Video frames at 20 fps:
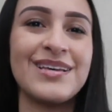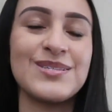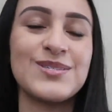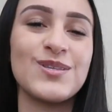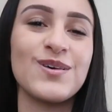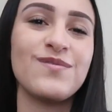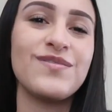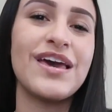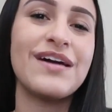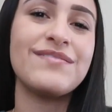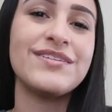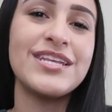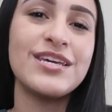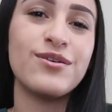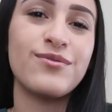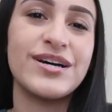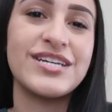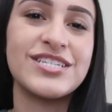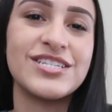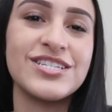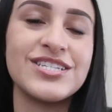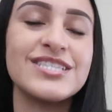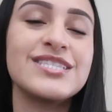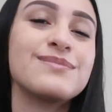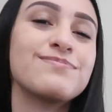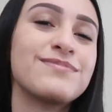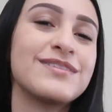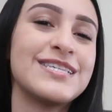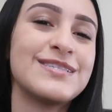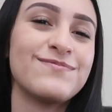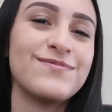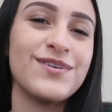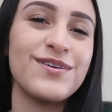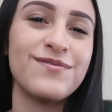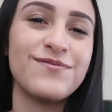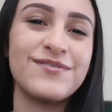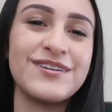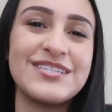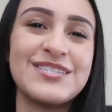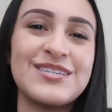So if you have any questions, please feel
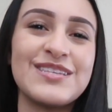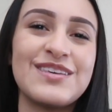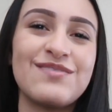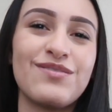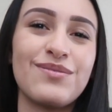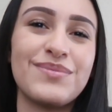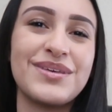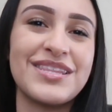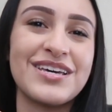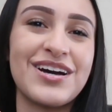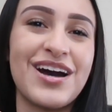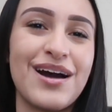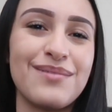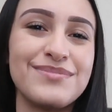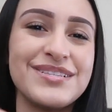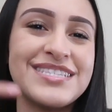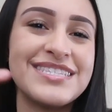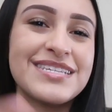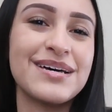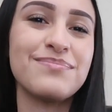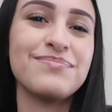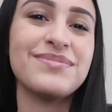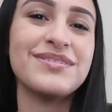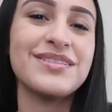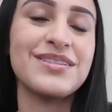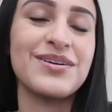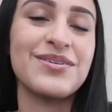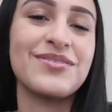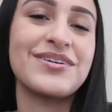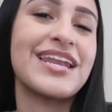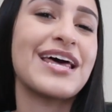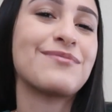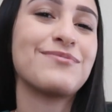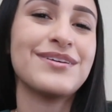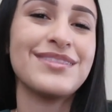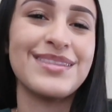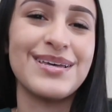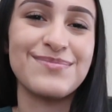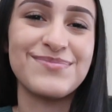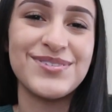free to leave them in the comments down below and I
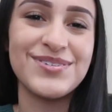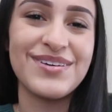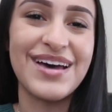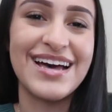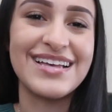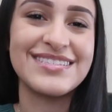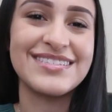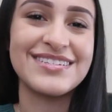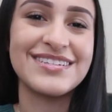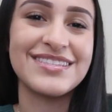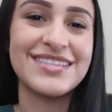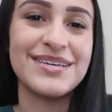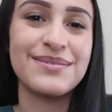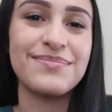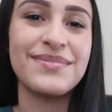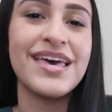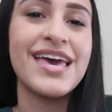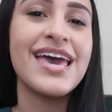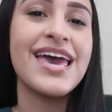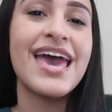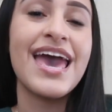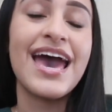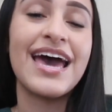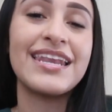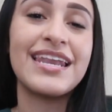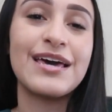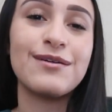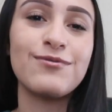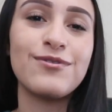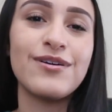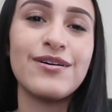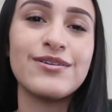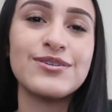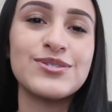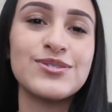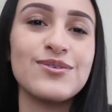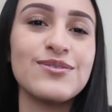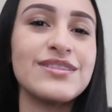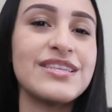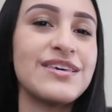would love to answer them. And I will
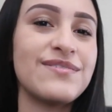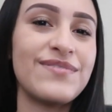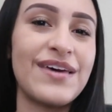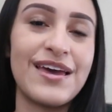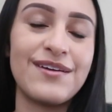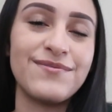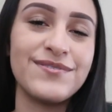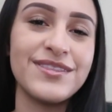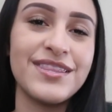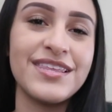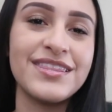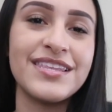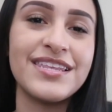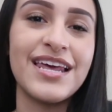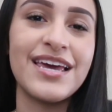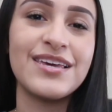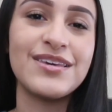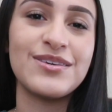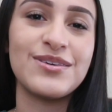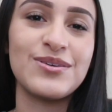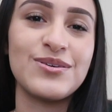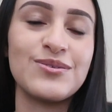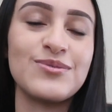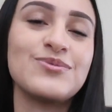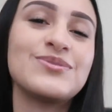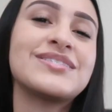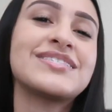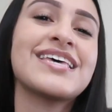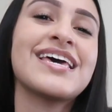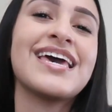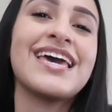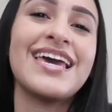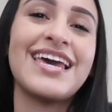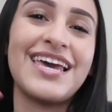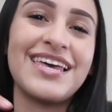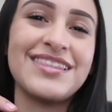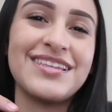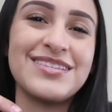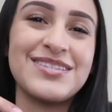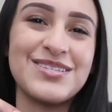also leave everything that I use
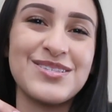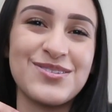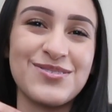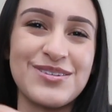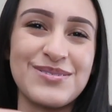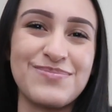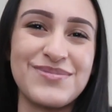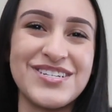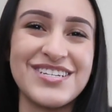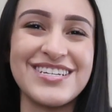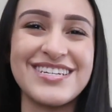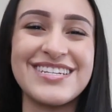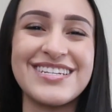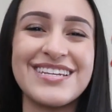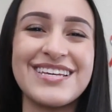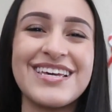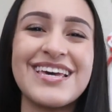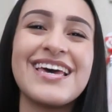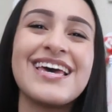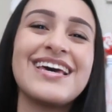in the description.